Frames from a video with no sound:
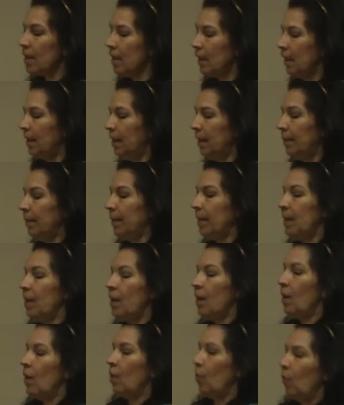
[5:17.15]

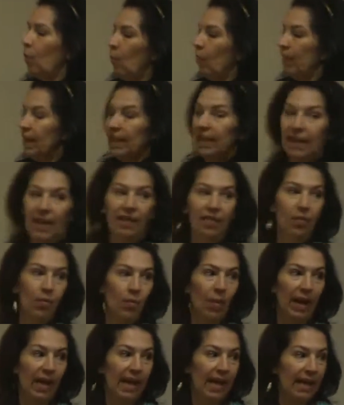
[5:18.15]
Another
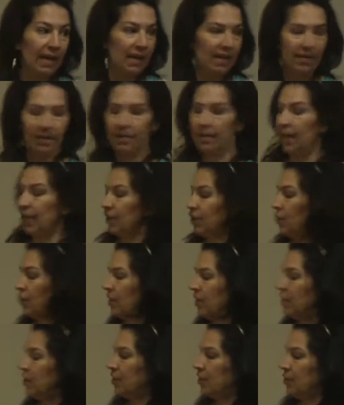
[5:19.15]
way that you
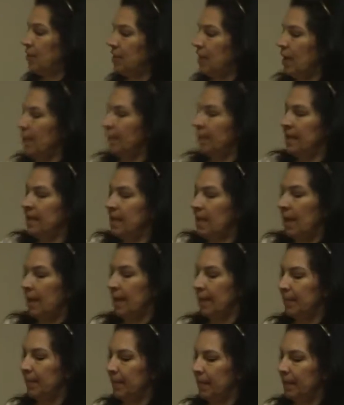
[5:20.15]
can do tummy
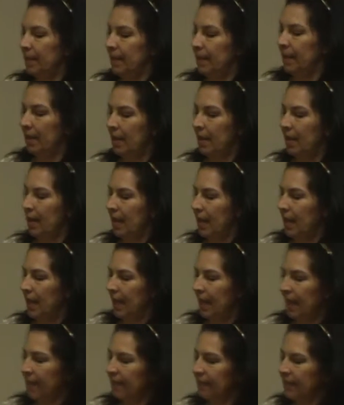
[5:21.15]
time,
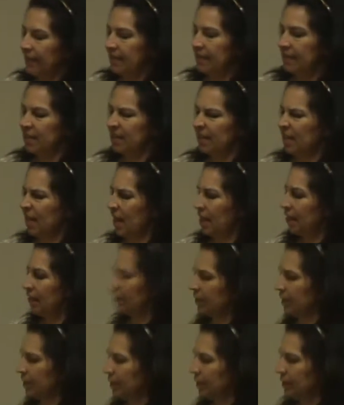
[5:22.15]
and this is a kind of
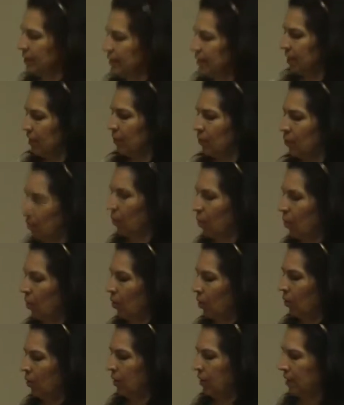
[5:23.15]
a limited
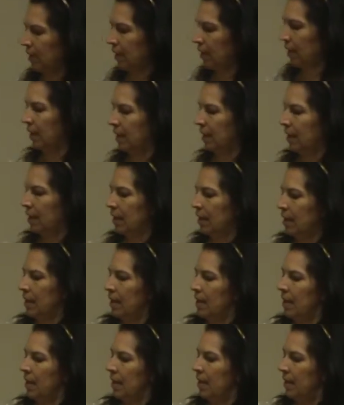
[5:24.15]
roll,
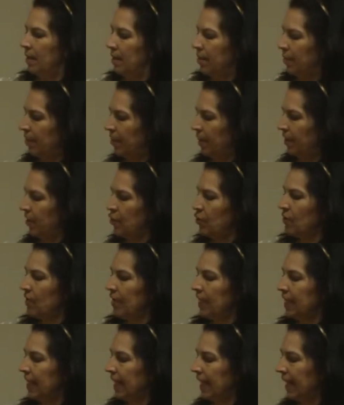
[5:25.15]
but you
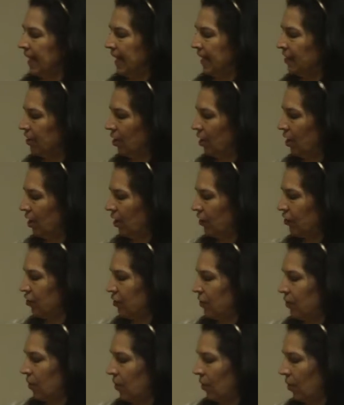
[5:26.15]
can get a
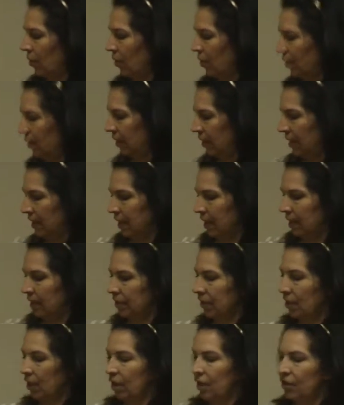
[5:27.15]
larger roll, a
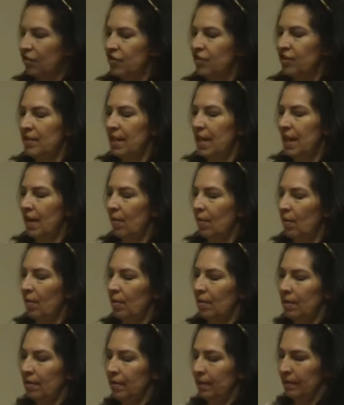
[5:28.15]
larger
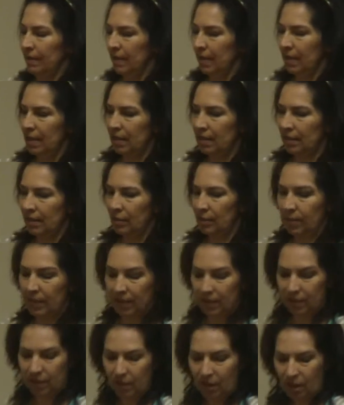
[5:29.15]
towel, a little
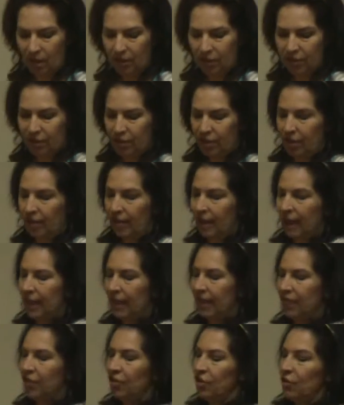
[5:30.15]
bit longer,
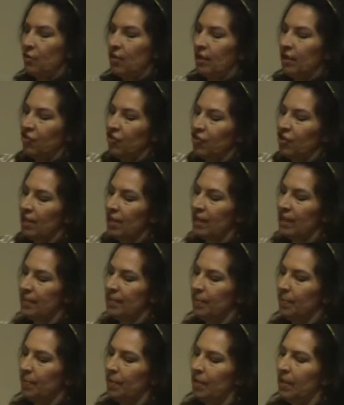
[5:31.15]
and you can
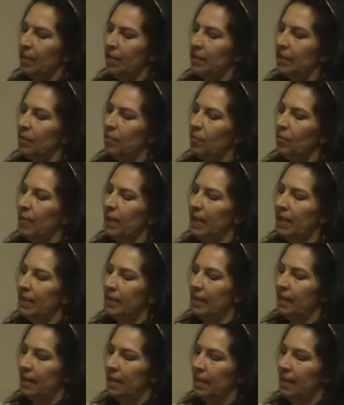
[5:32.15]
just put a little bit